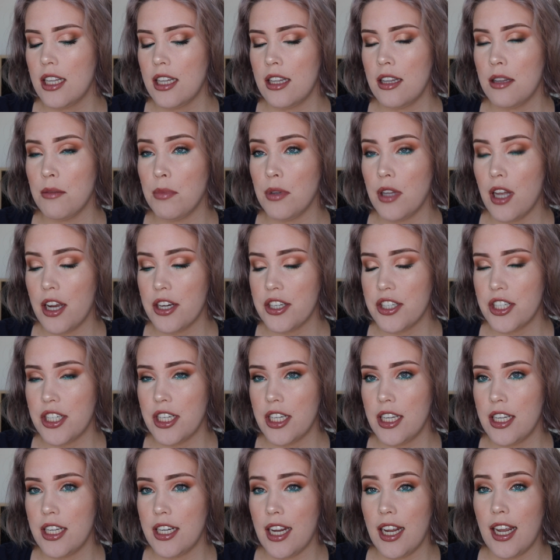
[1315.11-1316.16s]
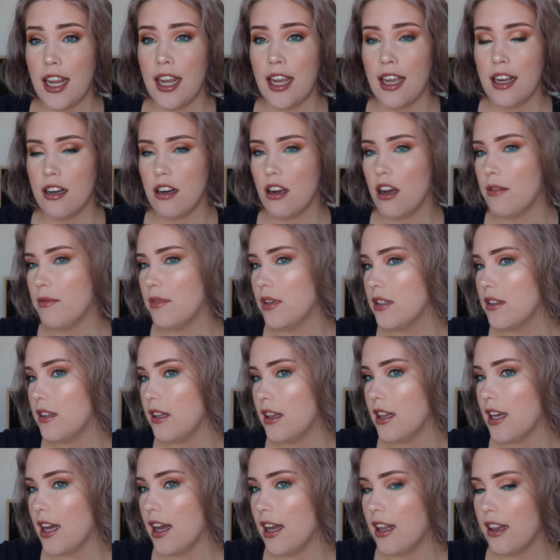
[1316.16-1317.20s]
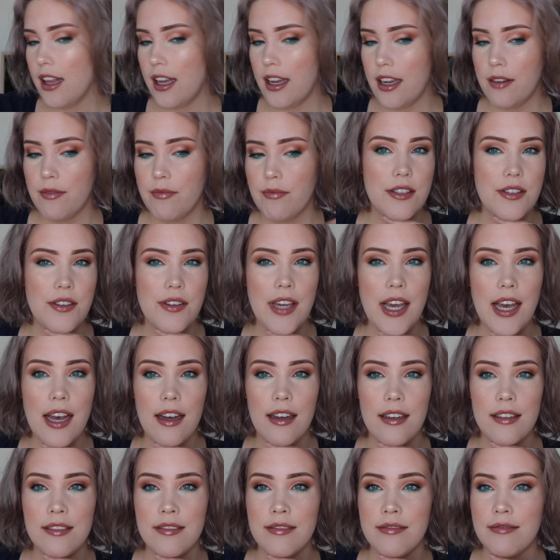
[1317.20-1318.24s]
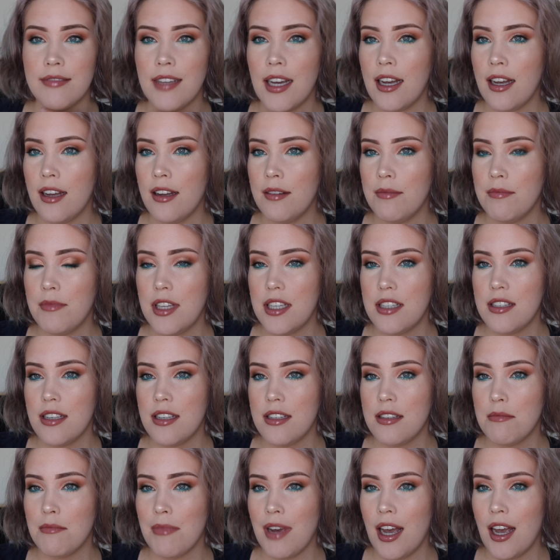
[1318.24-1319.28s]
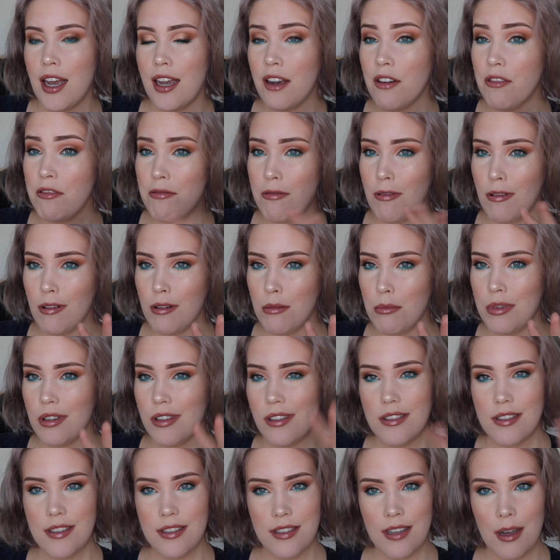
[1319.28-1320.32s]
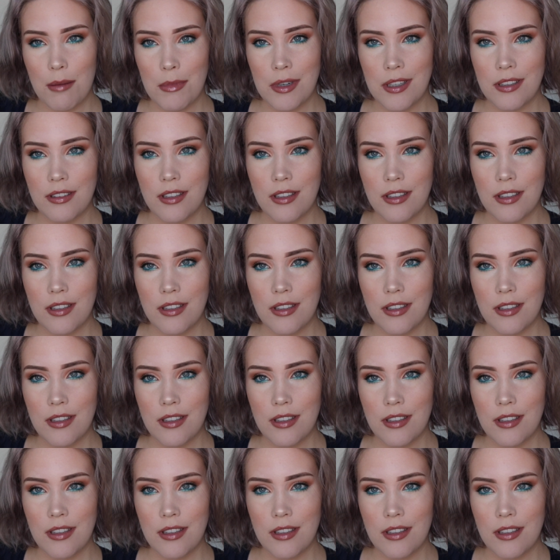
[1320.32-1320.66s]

The blush did, and obviously the highlight. So yeah, this is my affordable summer